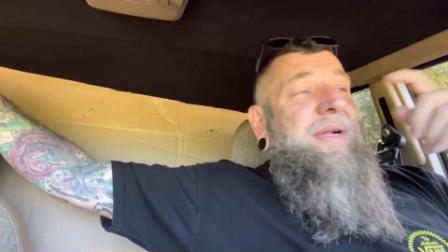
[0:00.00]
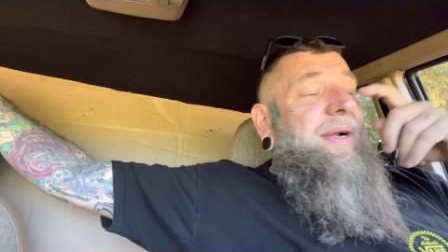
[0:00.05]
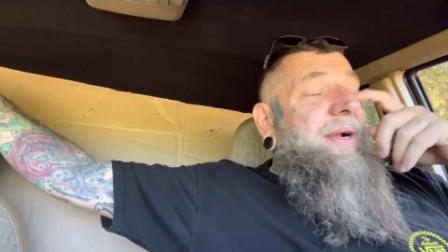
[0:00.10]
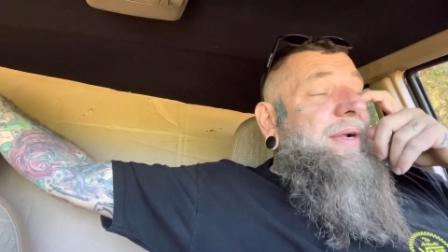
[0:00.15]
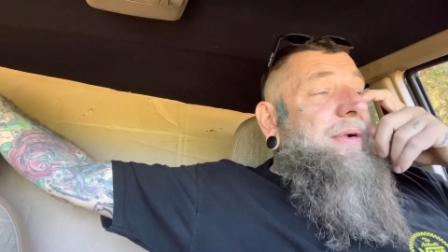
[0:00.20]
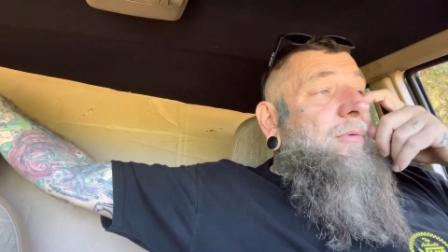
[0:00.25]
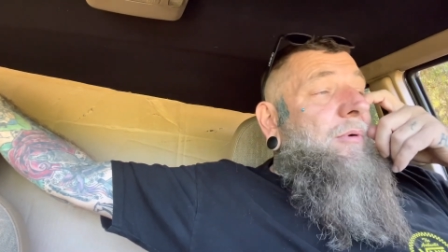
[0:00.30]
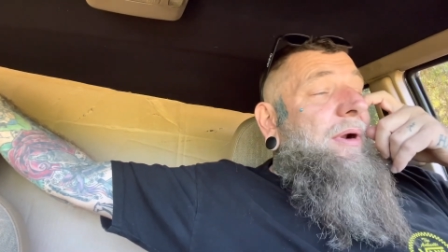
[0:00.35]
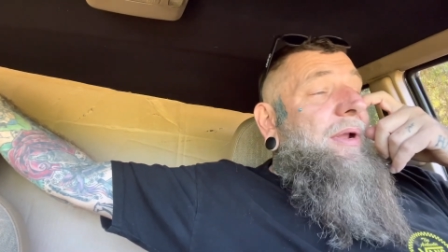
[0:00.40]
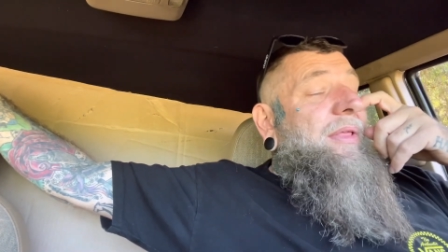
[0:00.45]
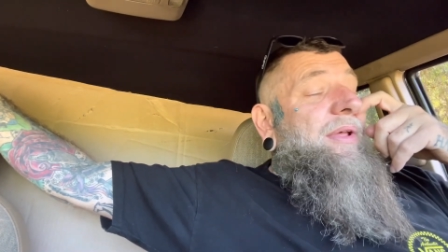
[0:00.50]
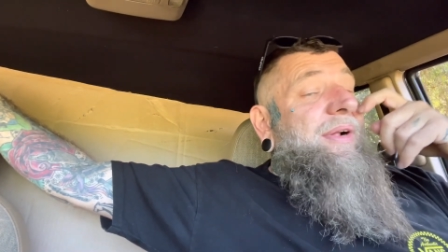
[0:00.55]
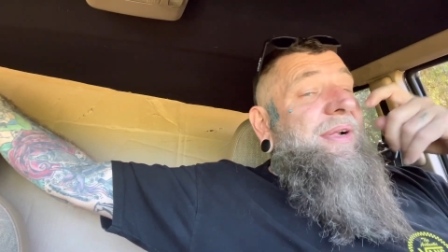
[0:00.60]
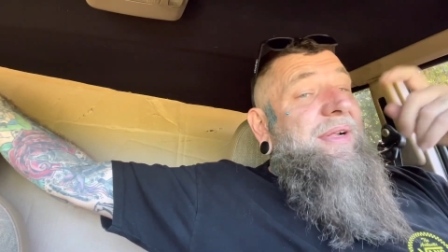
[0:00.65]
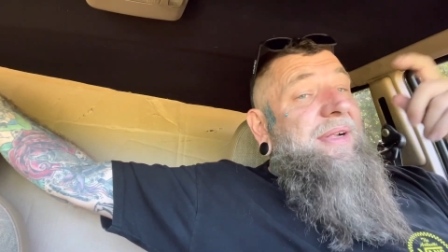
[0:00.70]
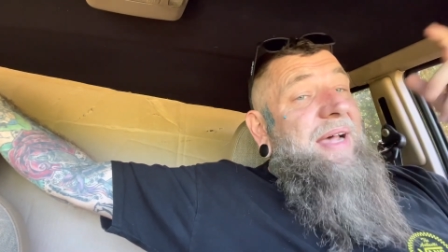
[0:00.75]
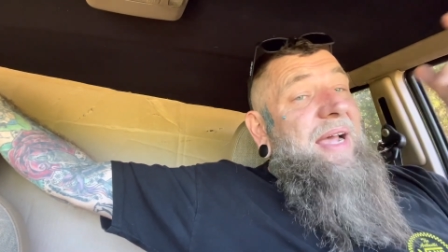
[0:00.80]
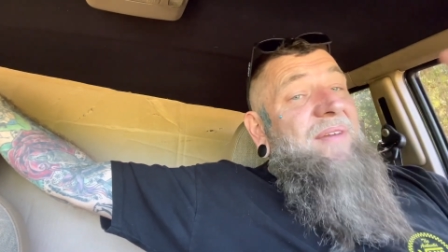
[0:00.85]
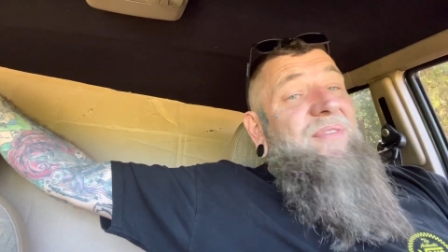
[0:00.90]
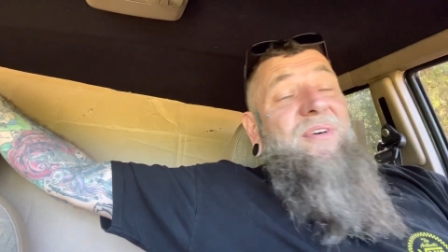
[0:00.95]
And it's one of the
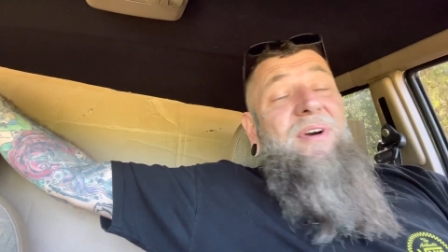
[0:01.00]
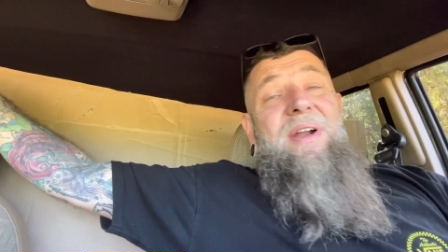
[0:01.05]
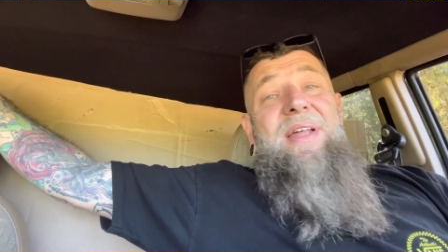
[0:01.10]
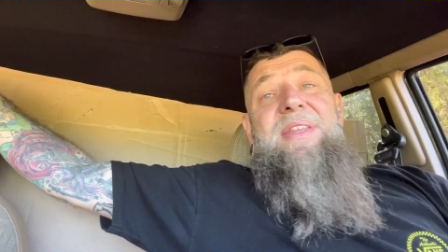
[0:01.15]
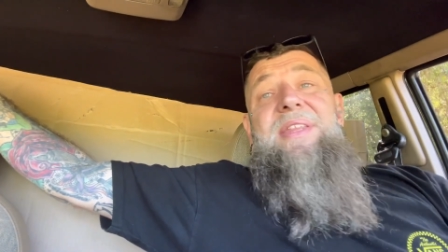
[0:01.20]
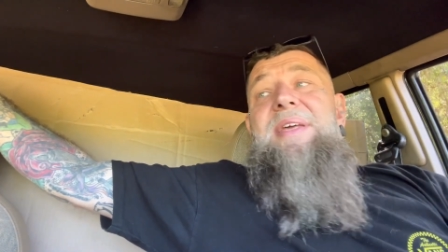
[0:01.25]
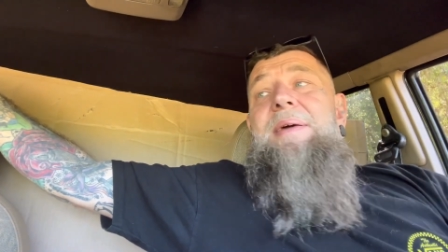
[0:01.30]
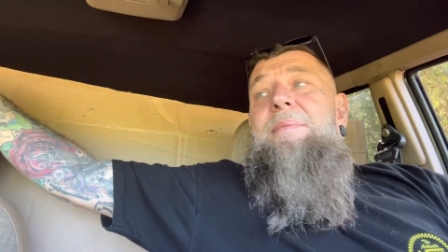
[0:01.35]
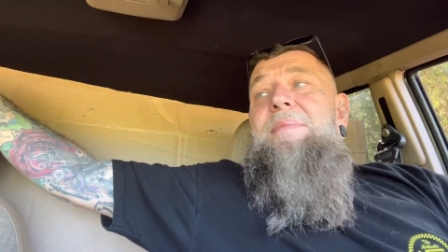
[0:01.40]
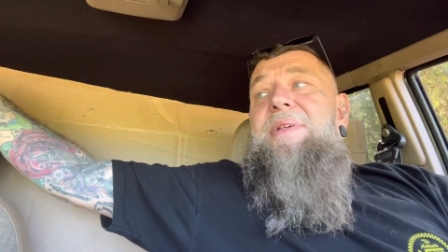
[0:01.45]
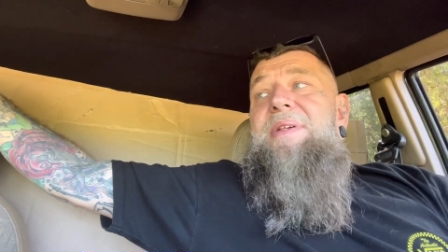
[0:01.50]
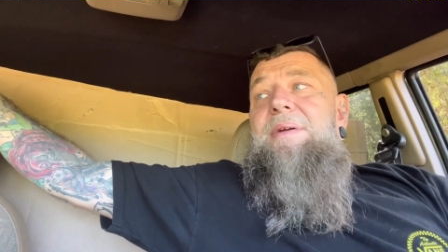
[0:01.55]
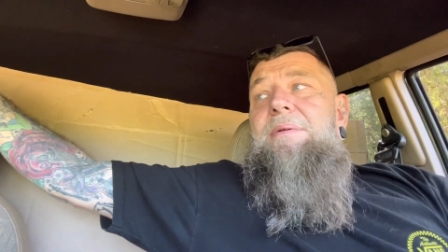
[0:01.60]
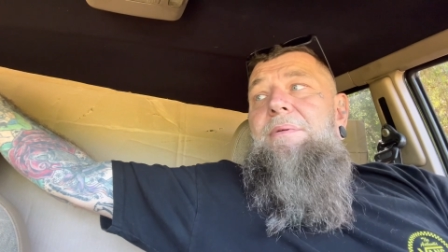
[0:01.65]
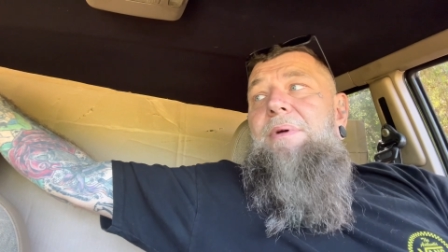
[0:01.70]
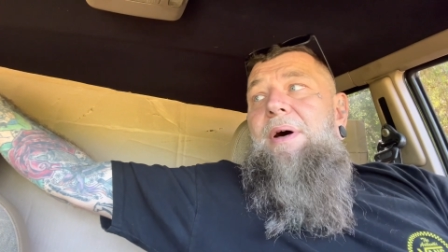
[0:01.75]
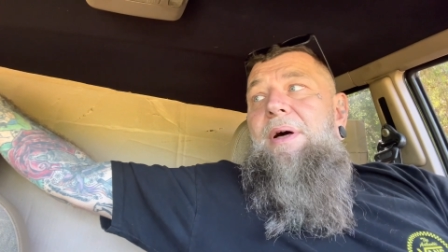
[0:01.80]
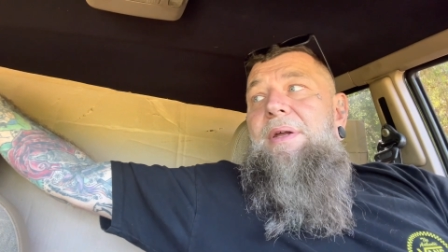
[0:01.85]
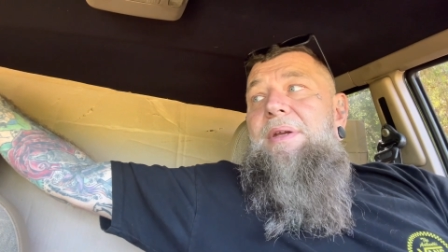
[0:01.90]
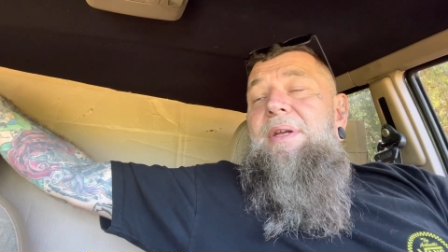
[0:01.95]
safer lithiums to
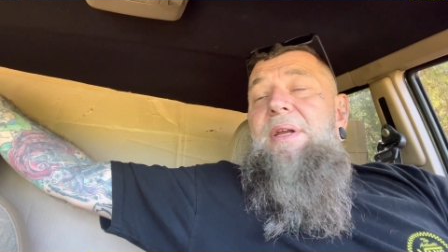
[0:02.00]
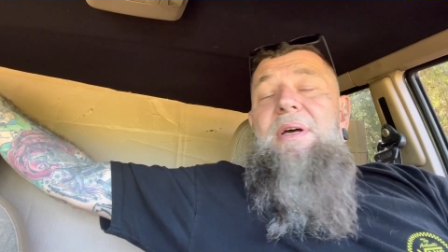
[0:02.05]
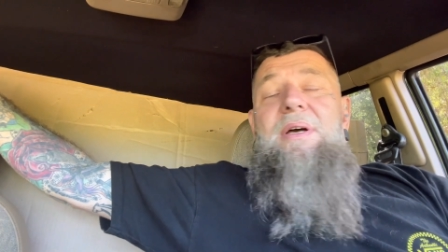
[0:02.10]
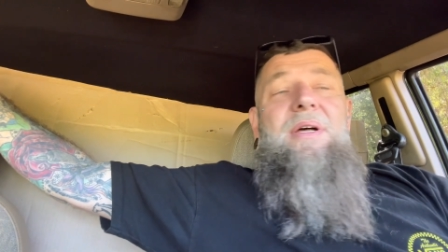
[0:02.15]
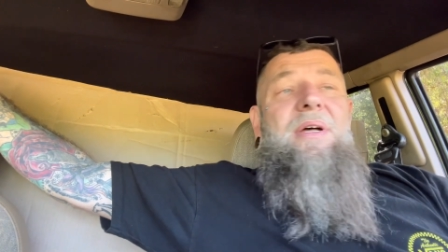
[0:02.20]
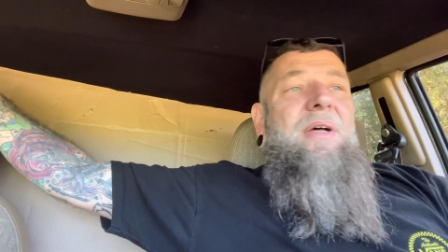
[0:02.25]
run